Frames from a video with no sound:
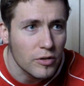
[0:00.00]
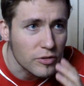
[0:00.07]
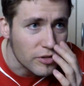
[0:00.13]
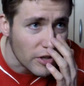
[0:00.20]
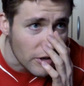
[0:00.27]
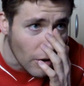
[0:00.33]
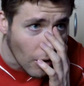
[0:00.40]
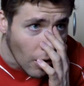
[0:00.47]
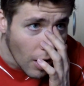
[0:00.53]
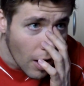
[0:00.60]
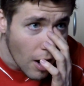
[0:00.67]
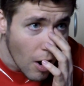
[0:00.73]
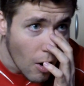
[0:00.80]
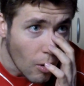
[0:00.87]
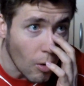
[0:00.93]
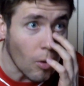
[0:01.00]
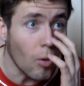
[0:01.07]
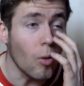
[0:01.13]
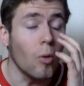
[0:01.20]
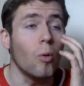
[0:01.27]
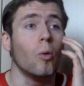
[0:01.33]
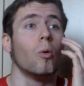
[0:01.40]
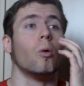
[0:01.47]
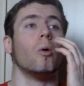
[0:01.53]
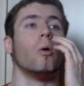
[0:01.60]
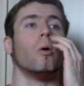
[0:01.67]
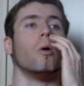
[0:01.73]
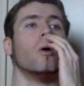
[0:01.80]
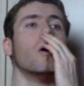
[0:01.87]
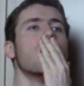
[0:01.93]
Coutinho.
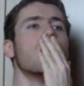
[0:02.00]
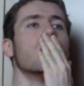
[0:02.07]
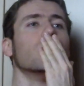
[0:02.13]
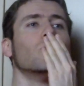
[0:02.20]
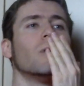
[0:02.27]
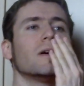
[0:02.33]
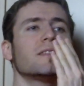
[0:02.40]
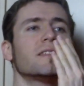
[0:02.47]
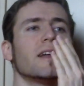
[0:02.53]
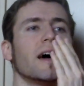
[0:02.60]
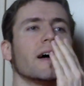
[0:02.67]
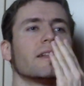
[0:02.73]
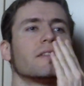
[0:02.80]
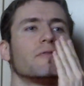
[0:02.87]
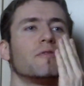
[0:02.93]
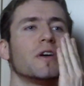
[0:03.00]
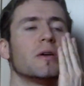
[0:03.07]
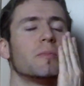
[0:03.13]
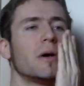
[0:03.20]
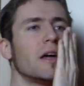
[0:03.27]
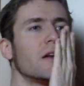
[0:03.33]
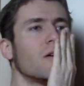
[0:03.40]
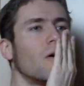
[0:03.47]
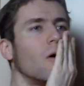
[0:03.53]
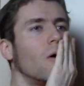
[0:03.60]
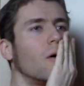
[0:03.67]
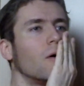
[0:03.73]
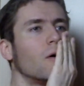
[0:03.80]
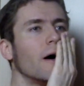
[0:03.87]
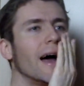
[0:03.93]
Oh! Who was that?
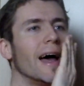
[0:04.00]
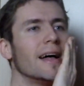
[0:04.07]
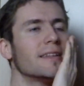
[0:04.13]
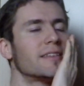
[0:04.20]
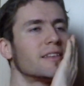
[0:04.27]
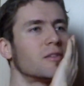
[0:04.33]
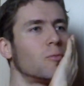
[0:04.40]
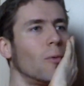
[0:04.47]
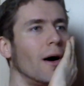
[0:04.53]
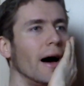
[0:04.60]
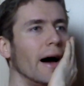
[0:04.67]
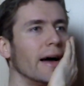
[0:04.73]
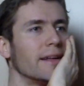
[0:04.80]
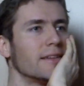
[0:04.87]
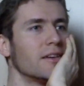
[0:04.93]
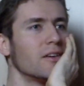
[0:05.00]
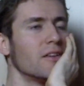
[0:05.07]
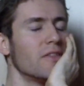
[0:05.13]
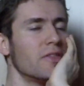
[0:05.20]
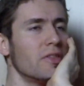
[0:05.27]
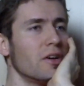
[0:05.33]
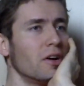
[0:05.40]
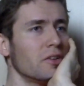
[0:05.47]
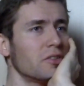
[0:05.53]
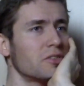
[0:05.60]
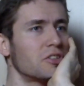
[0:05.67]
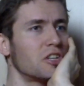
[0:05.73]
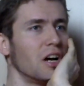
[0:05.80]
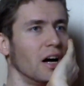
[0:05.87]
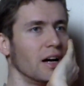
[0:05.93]
Firmino heads it wide. Another
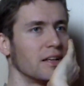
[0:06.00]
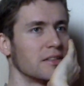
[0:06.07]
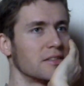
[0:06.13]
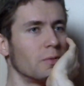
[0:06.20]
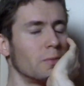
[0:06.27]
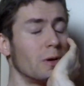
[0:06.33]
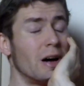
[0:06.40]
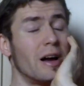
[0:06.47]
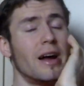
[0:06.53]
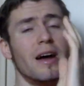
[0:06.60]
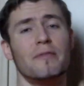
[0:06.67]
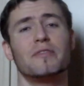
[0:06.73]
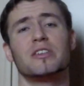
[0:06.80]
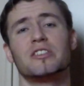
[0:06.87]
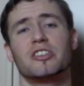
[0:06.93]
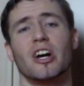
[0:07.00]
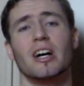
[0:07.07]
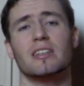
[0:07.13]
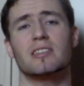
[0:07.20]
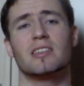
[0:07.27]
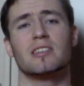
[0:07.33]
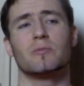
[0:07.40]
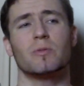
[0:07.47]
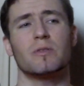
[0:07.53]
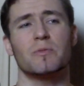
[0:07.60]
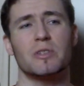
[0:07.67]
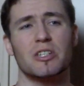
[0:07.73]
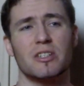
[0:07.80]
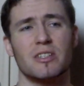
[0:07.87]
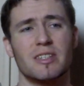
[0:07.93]
chance. We are having chances, but
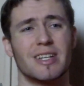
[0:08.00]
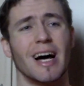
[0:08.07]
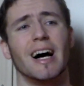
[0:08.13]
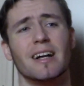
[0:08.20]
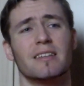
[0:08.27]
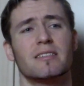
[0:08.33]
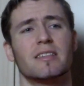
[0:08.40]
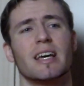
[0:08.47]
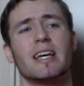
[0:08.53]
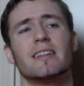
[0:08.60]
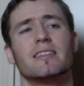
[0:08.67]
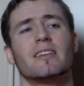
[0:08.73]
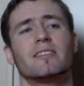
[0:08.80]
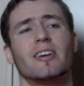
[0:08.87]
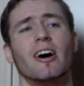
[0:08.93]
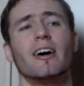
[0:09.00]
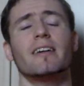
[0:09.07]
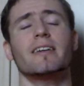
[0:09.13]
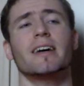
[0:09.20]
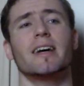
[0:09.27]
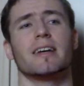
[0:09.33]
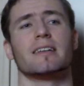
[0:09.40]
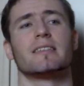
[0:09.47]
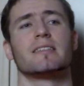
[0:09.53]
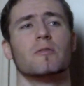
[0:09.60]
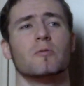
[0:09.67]
we just can't hit the target.